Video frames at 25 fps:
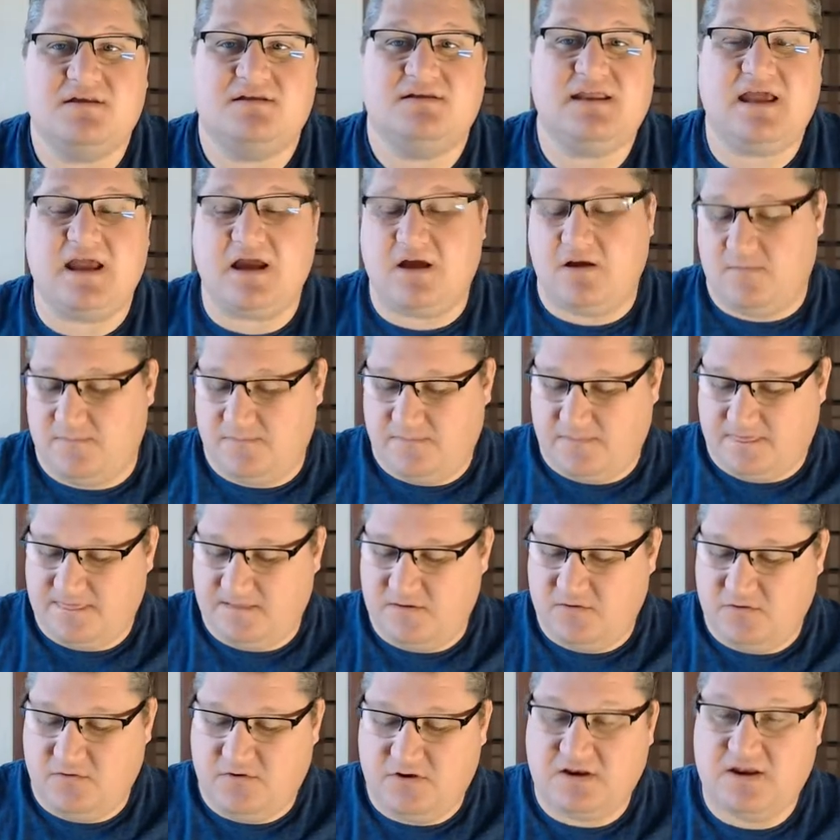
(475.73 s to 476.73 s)
Now,
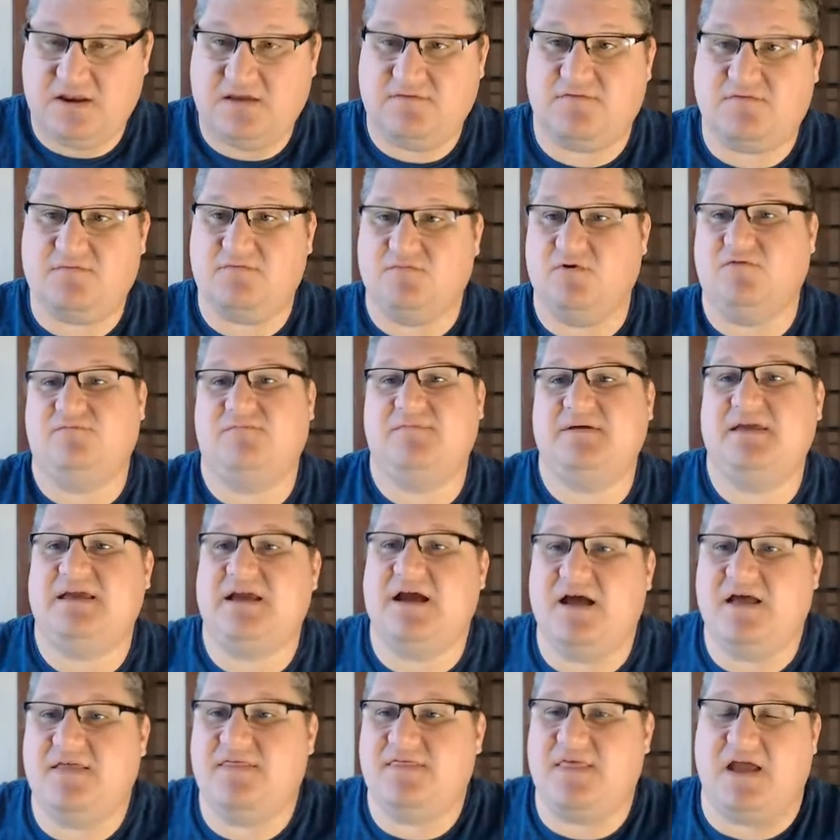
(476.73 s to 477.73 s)
you can even move
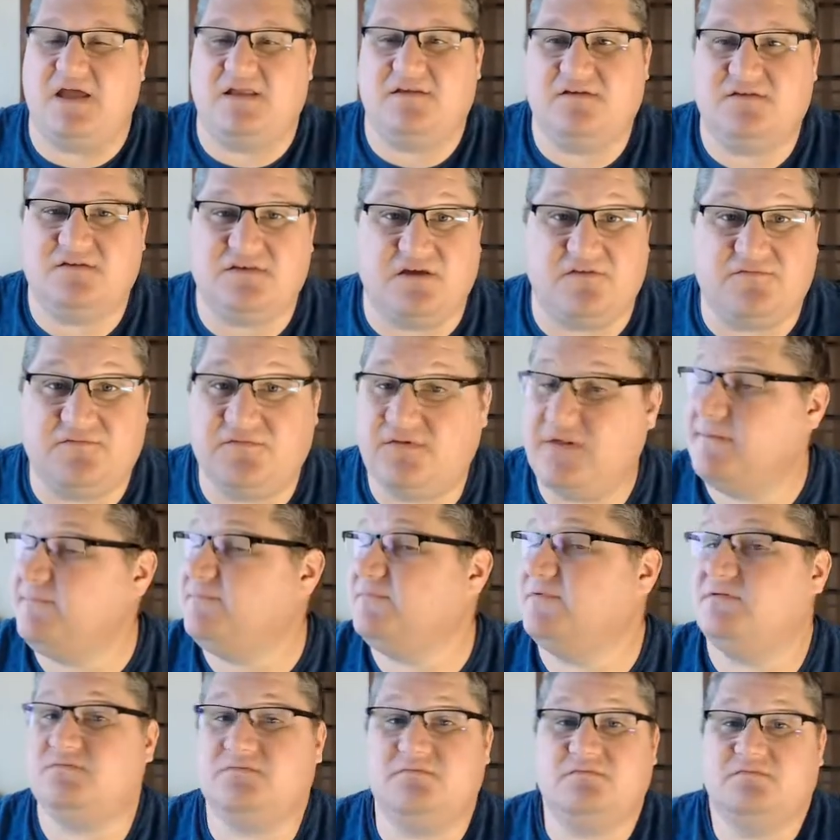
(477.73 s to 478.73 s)
beyond that. You say flip,
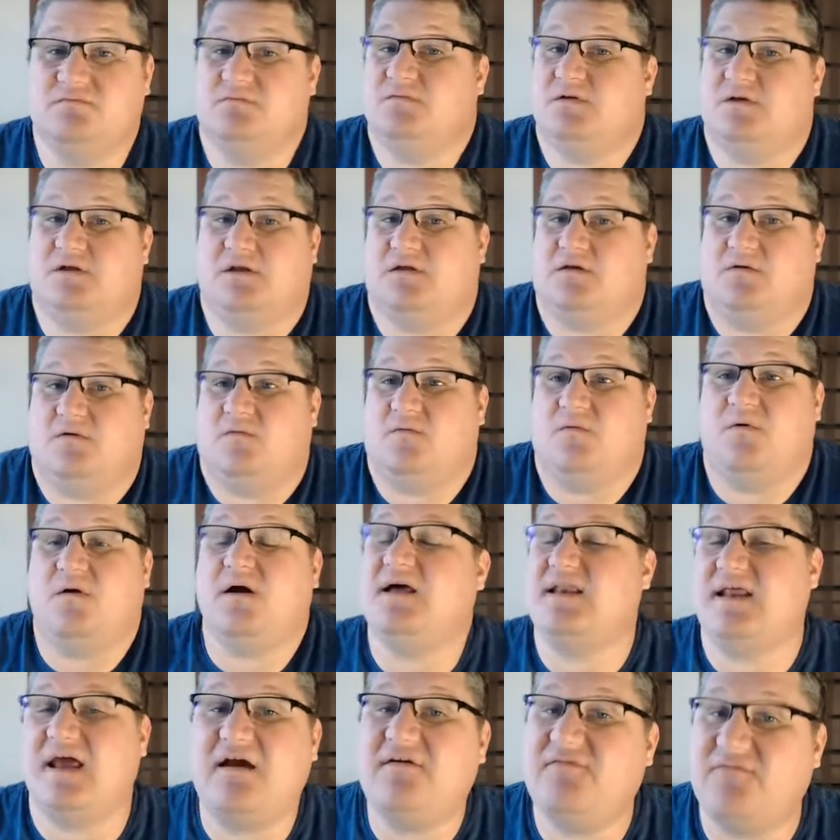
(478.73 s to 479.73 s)

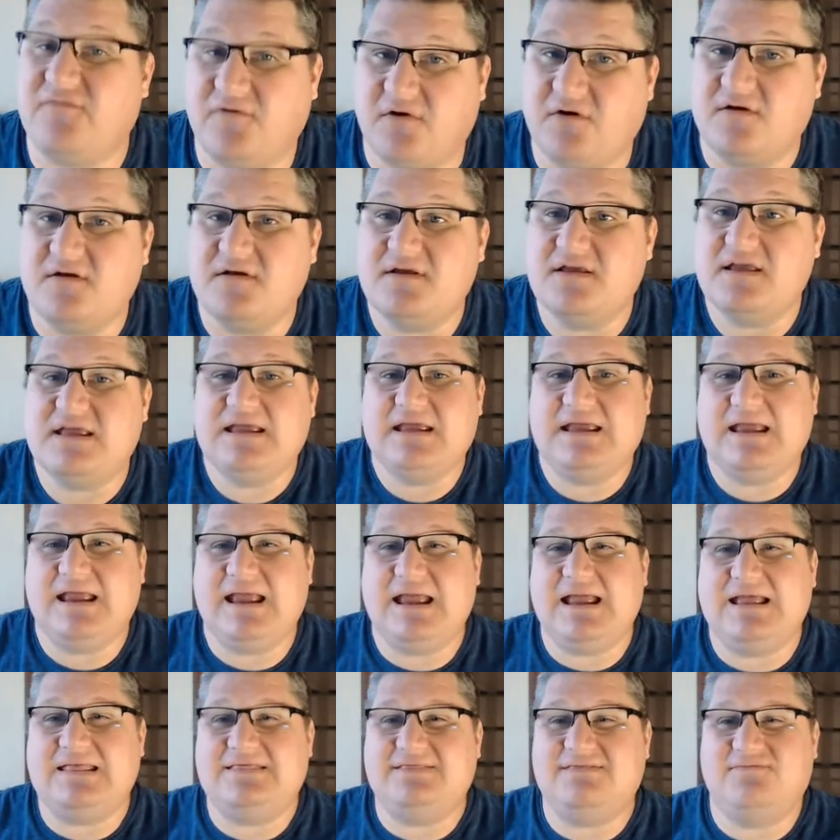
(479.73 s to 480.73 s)
whatever. And